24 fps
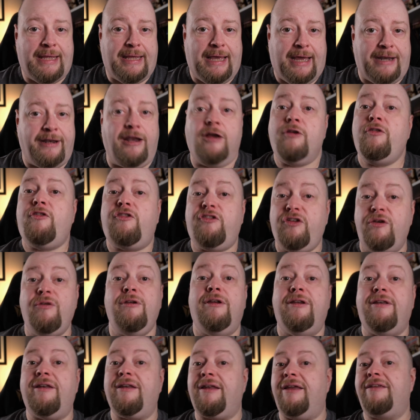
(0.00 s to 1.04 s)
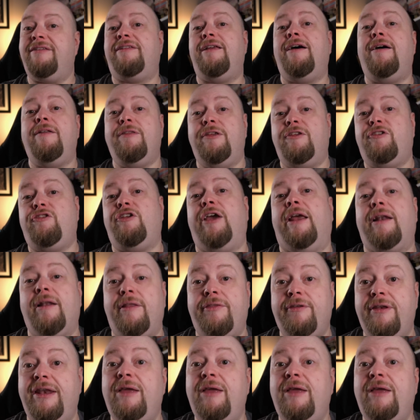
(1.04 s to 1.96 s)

And no sooner did I start this channel than